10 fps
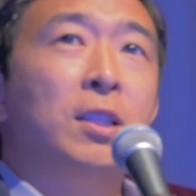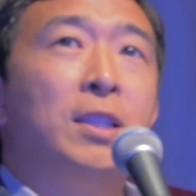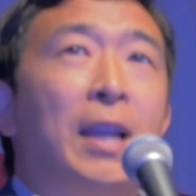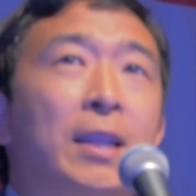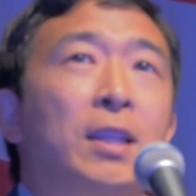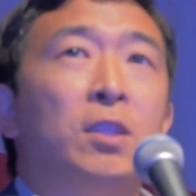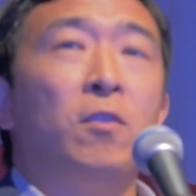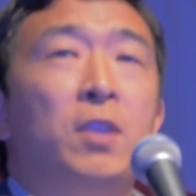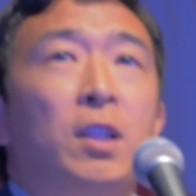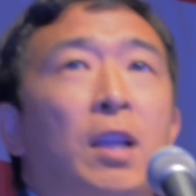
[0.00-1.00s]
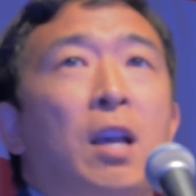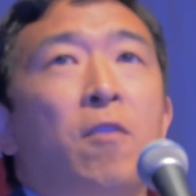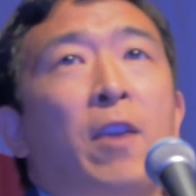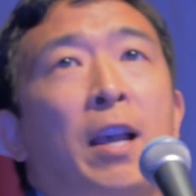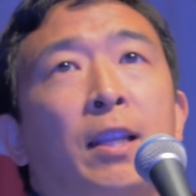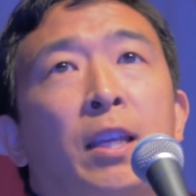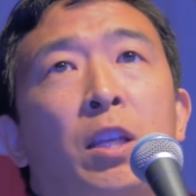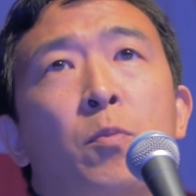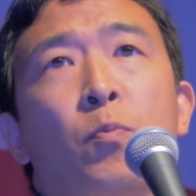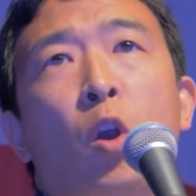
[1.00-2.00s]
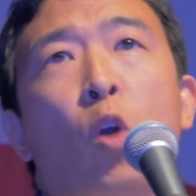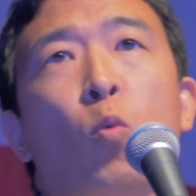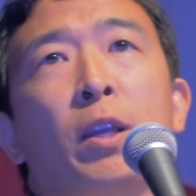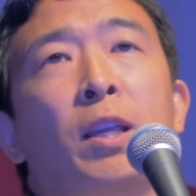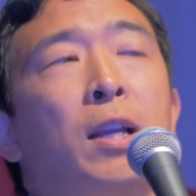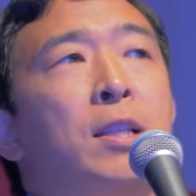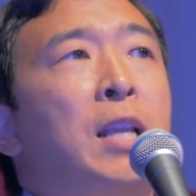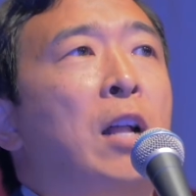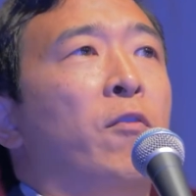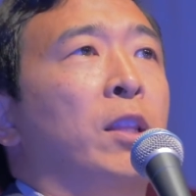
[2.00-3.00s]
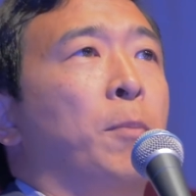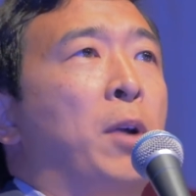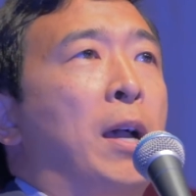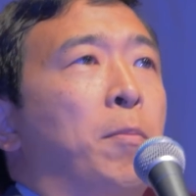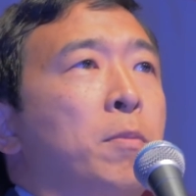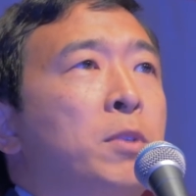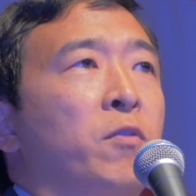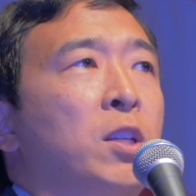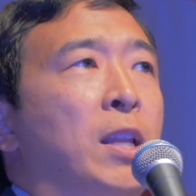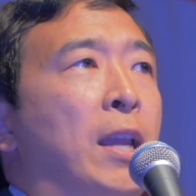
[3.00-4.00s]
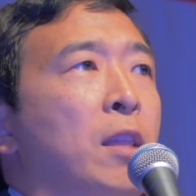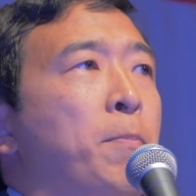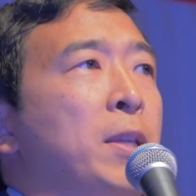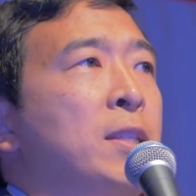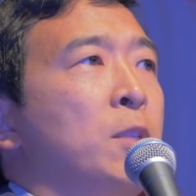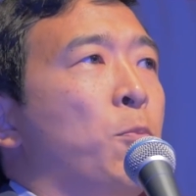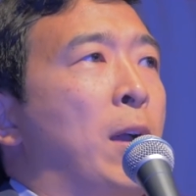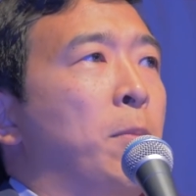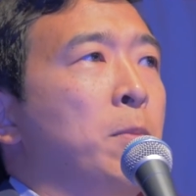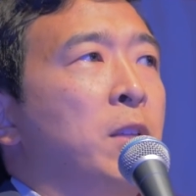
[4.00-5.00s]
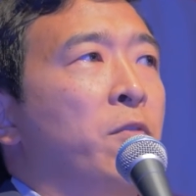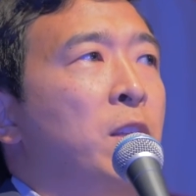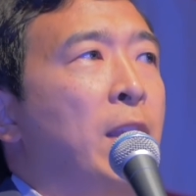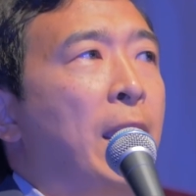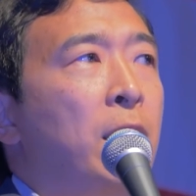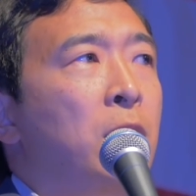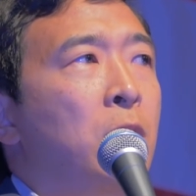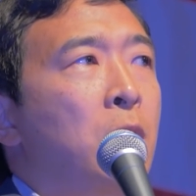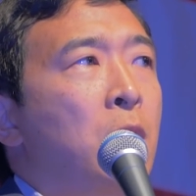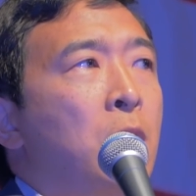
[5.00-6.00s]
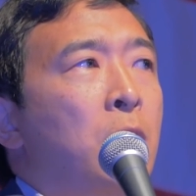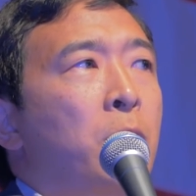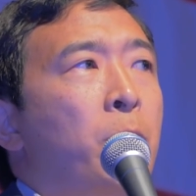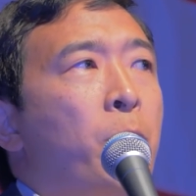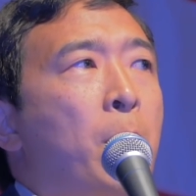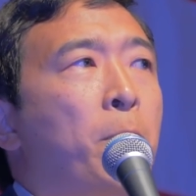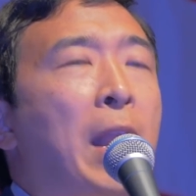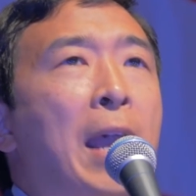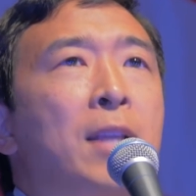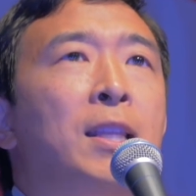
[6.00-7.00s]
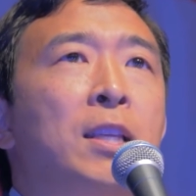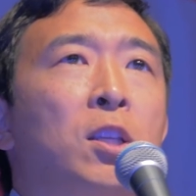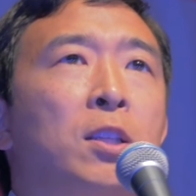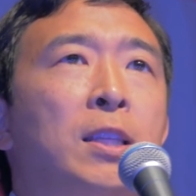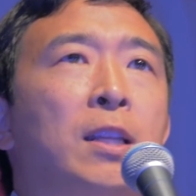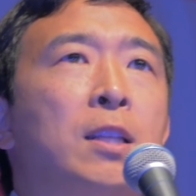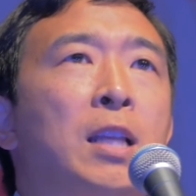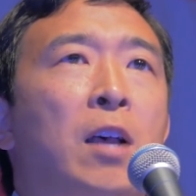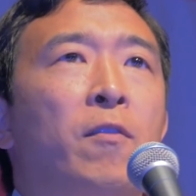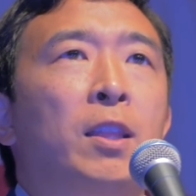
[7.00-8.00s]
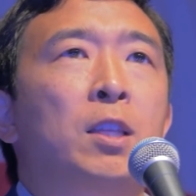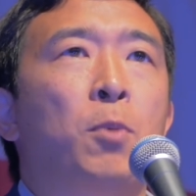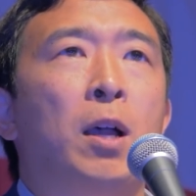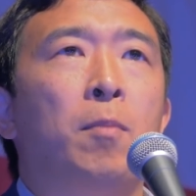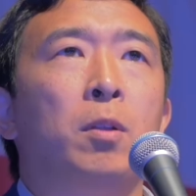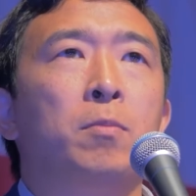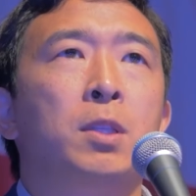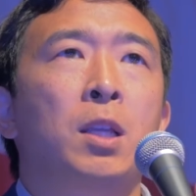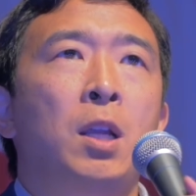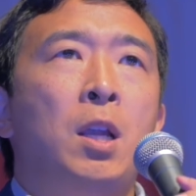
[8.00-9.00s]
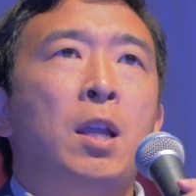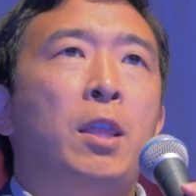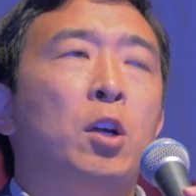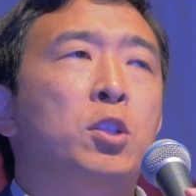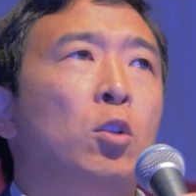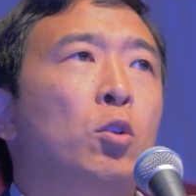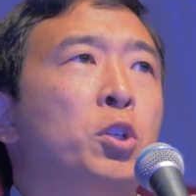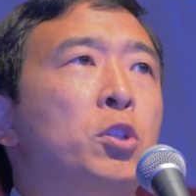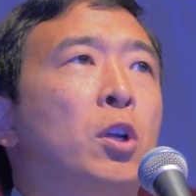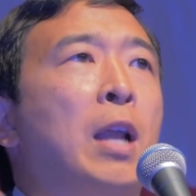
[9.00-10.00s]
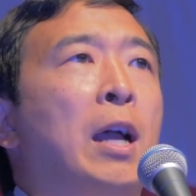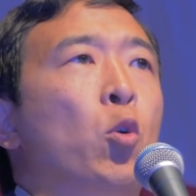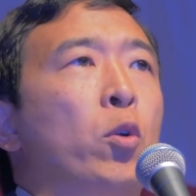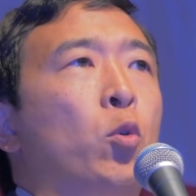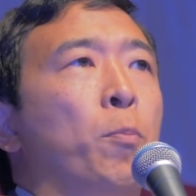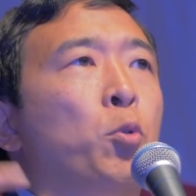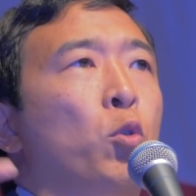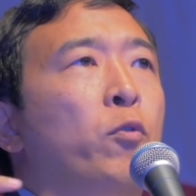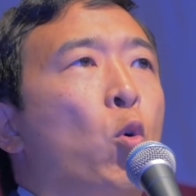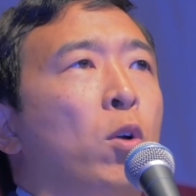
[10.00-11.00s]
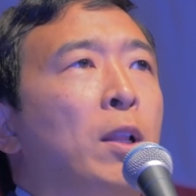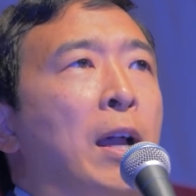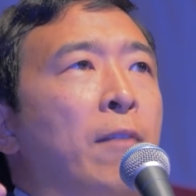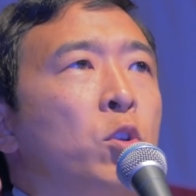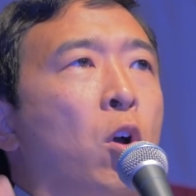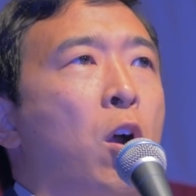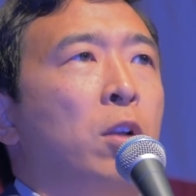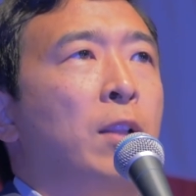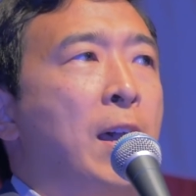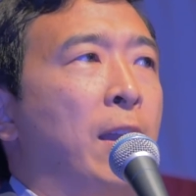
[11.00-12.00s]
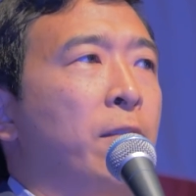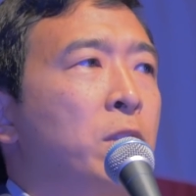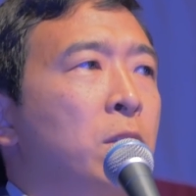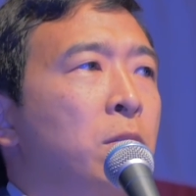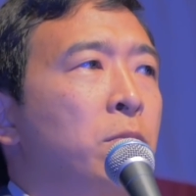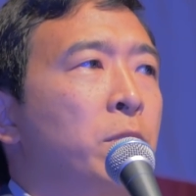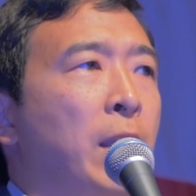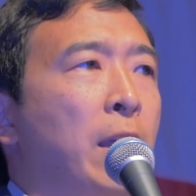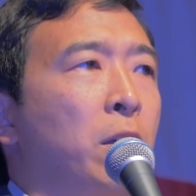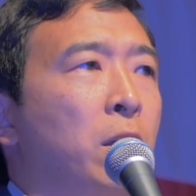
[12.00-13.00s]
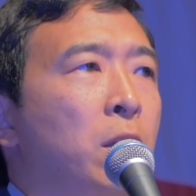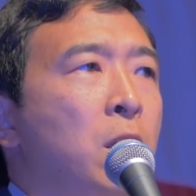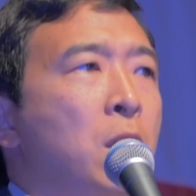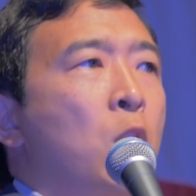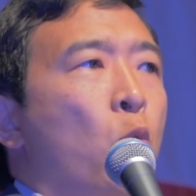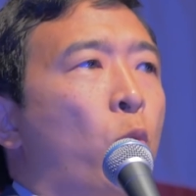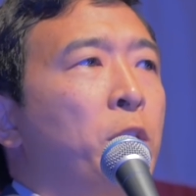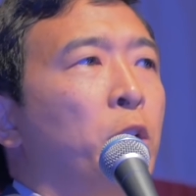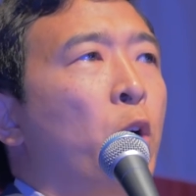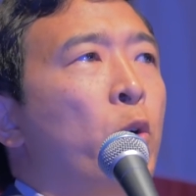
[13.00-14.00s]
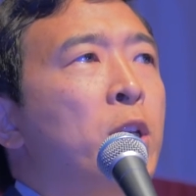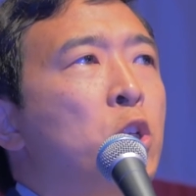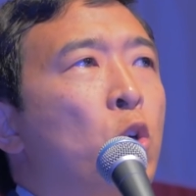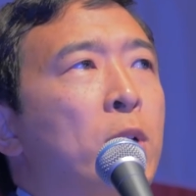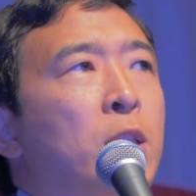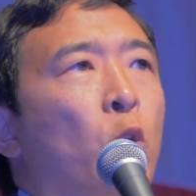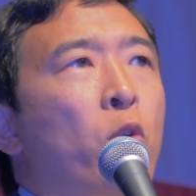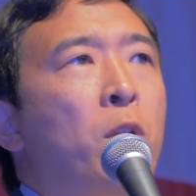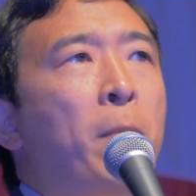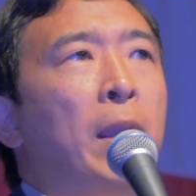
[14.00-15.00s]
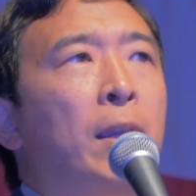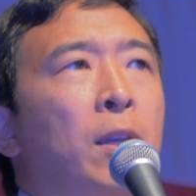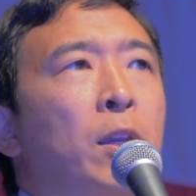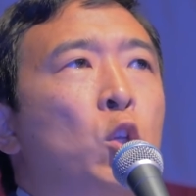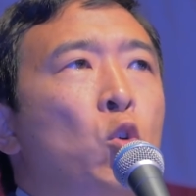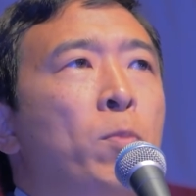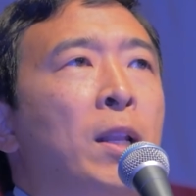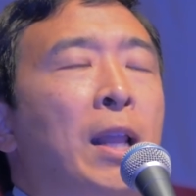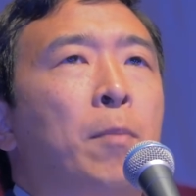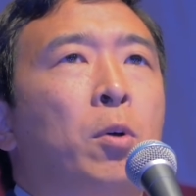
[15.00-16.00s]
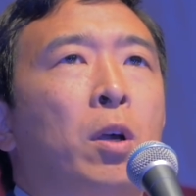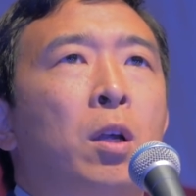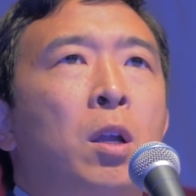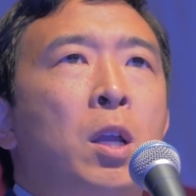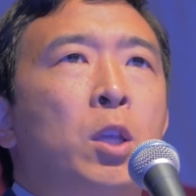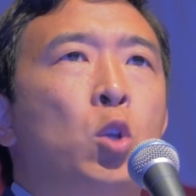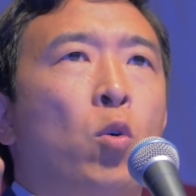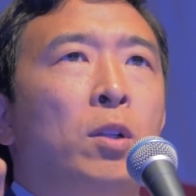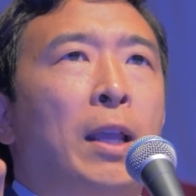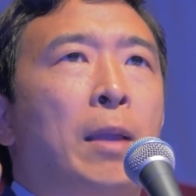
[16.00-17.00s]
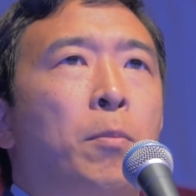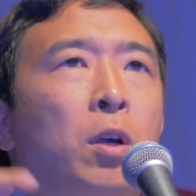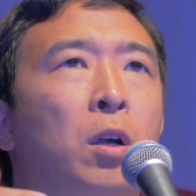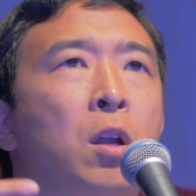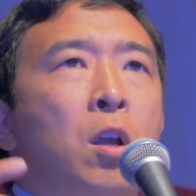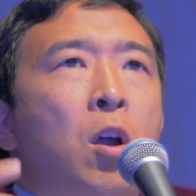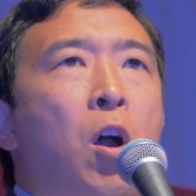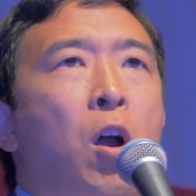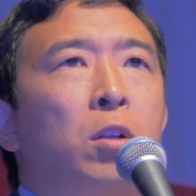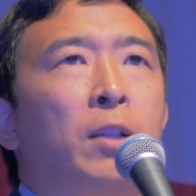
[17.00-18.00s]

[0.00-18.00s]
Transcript: and scientists of Silicon Valley are working on solving the problems of today, the business problems of today. But as they succeed in solving these problems, their solutions are not going to improve your lives or our lives together. What they're going to do is they're going to make human labor, your labor, our